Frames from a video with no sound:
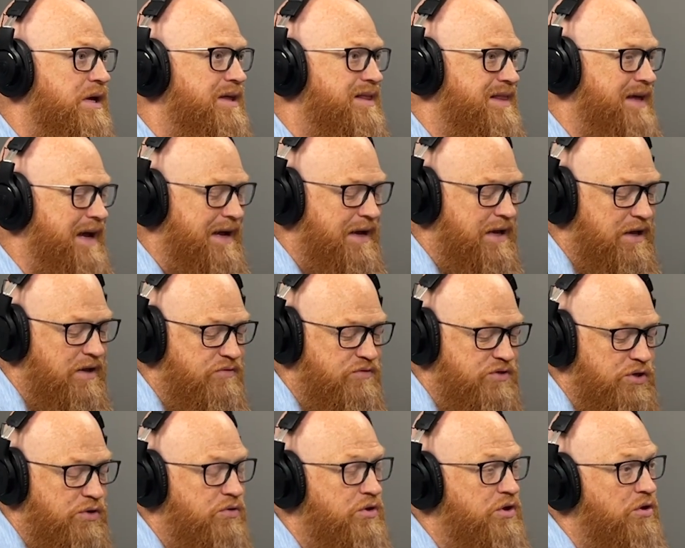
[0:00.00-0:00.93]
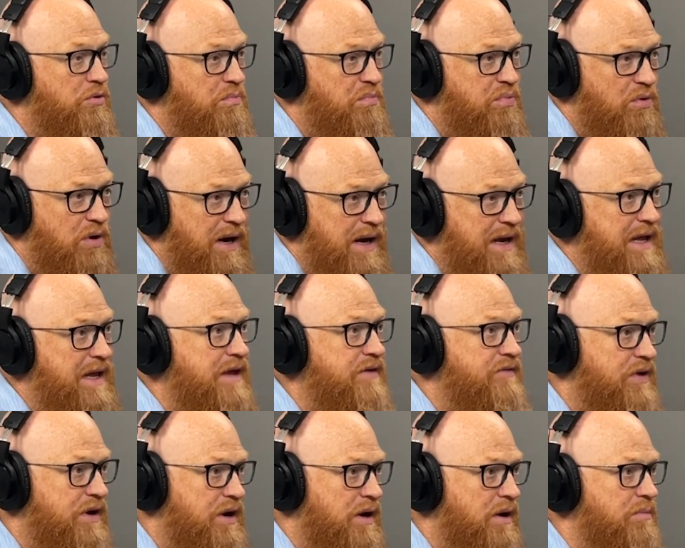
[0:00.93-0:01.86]
That gives you your
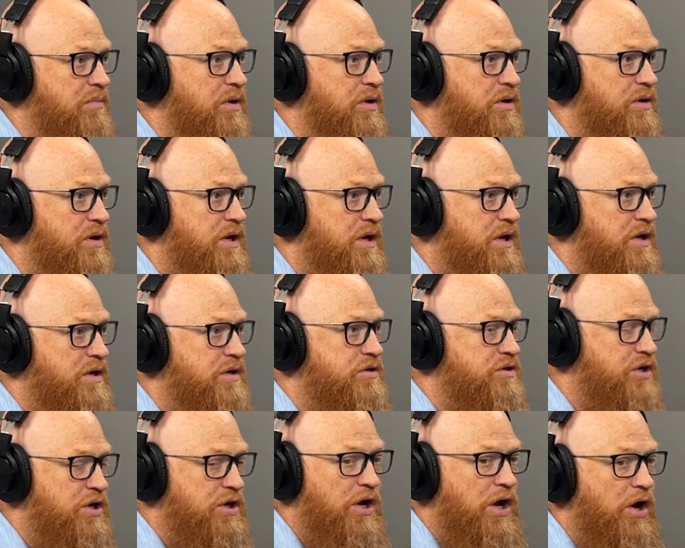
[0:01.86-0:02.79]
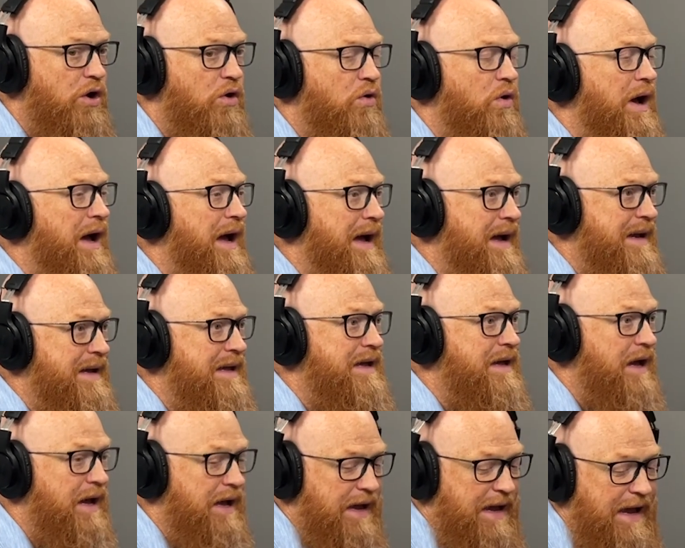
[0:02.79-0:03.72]
break-even number to know I
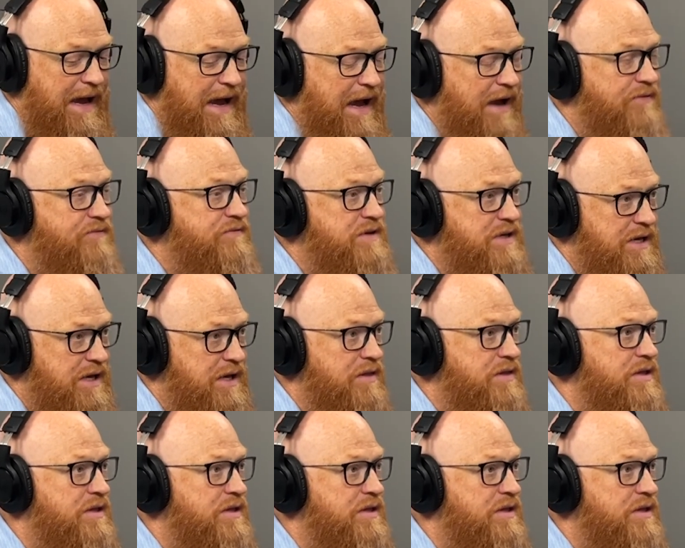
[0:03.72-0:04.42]
have to hit